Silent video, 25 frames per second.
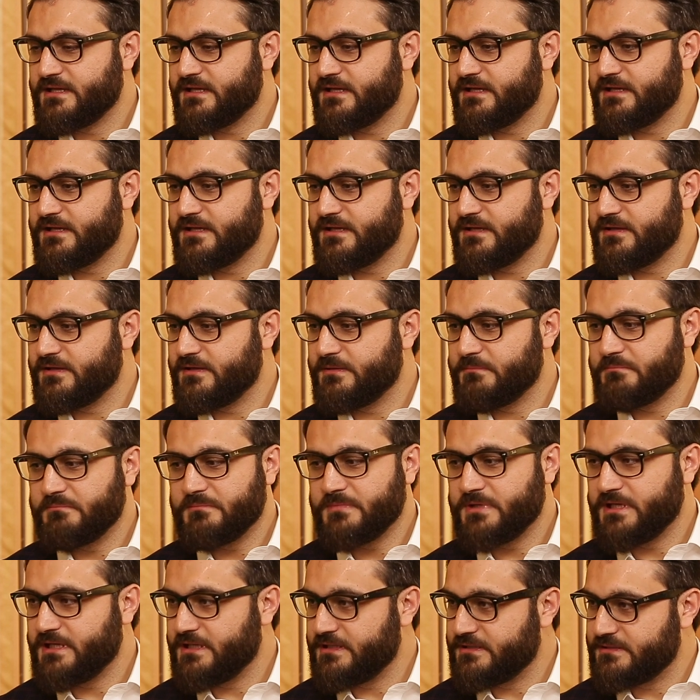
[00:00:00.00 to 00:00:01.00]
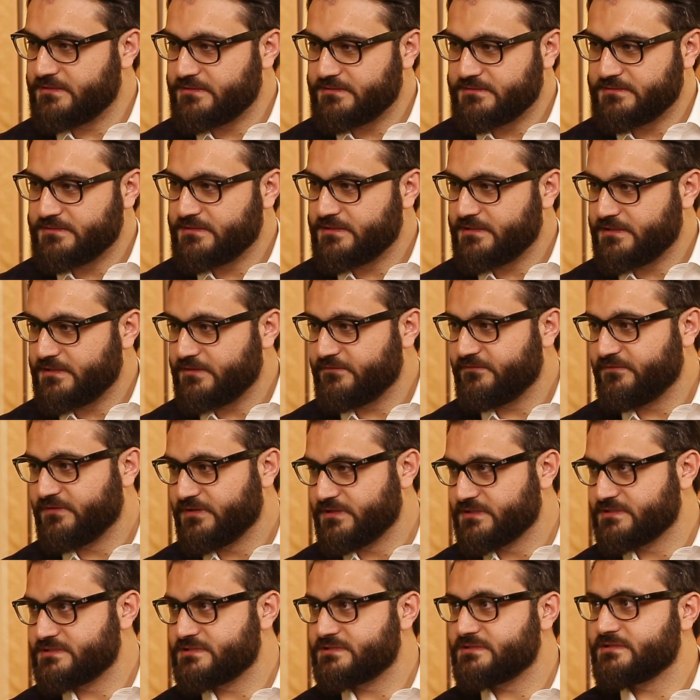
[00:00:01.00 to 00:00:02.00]

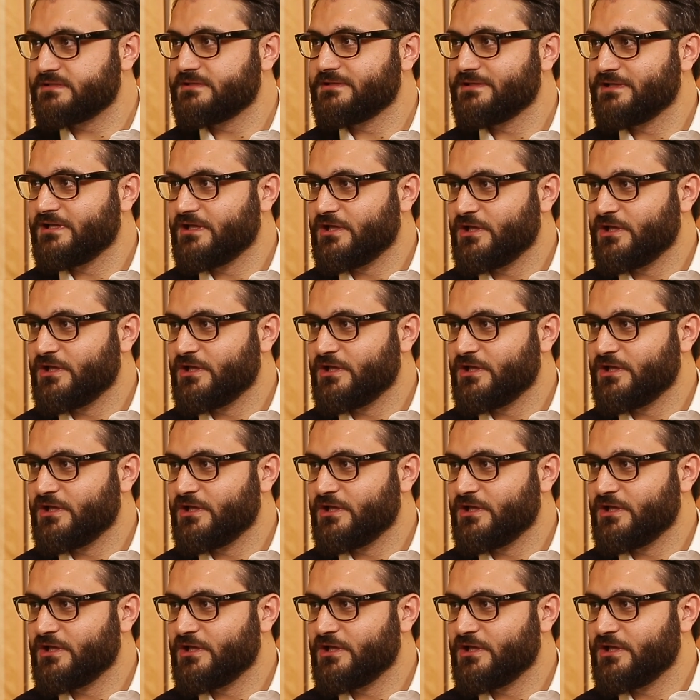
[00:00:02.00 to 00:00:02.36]
first